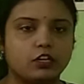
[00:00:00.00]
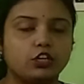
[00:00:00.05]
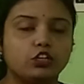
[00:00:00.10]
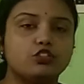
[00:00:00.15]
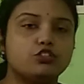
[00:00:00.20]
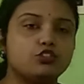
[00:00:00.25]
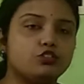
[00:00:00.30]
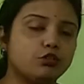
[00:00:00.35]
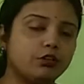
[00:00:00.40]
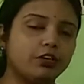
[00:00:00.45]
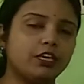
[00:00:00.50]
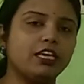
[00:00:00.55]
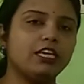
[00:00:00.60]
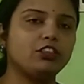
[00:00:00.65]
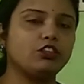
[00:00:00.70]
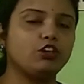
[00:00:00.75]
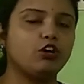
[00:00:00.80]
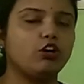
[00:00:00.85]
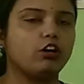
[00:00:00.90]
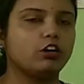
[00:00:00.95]
So he
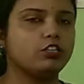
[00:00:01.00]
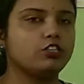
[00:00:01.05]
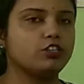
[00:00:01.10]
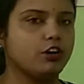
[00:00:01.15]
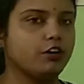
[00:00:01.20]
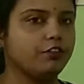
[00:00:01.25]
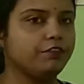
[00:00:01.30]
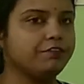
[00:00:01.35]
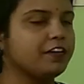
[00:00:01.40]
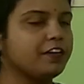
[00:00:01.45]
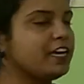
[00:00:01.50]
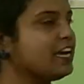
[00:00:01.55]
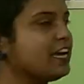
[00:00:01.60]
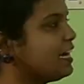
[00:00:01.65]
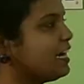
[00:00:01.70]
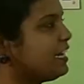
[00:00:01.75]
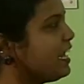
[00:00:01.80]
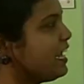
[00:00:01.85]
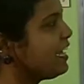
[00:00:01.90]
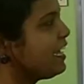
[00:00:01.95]
thought of
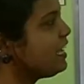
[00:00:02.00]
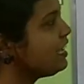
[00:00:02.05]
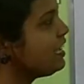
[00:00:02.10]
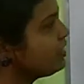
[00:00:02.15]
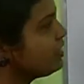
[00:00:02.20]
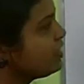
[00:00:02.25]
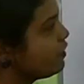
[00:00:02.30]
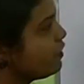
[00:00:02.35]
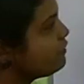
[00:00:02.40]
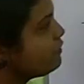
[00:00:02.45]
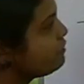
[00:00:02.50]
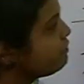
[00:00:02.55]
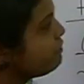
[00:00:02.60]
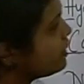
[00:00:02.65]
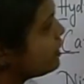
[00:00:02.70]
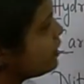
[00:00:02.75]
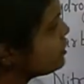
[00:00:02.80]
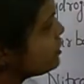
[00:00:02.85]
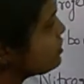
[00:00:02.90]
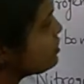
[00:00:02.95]
taking the
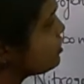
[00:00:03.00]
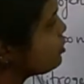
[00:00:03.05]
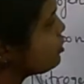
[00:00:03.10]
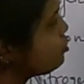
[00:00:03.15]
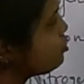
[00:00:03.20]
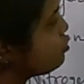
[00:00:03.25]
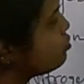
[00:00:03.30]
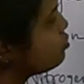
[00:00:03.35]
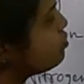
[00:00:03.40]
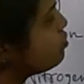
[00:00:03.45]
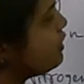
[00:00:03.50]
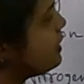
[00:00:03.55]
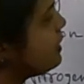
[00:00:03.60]
first two